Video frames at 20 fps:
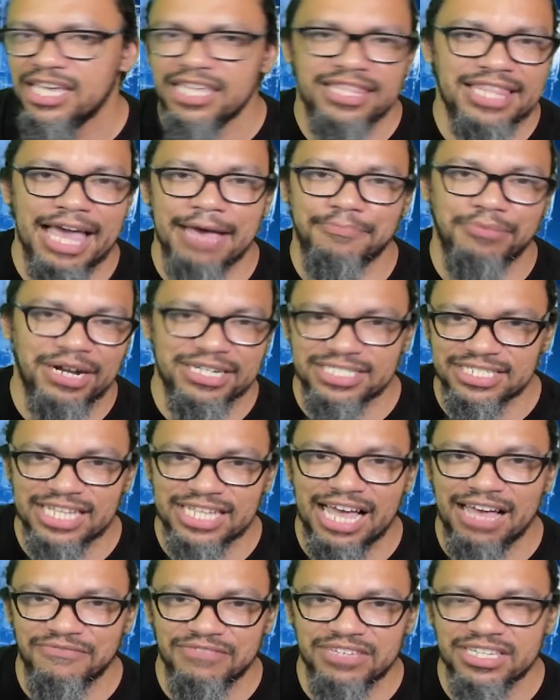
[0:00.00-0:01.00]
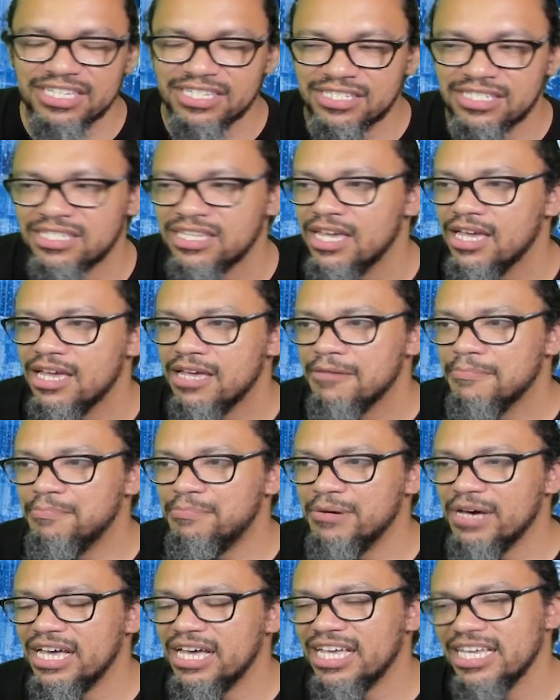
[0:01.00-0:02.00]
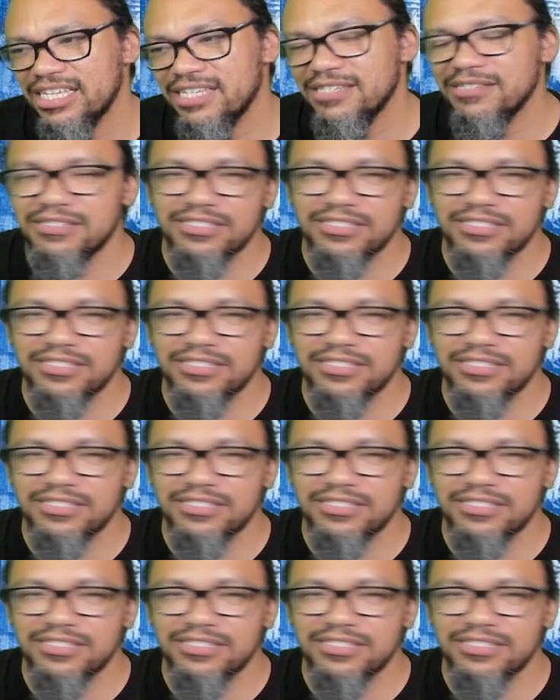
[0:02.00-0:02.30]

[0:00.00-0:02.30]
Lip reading: That part is obvious, but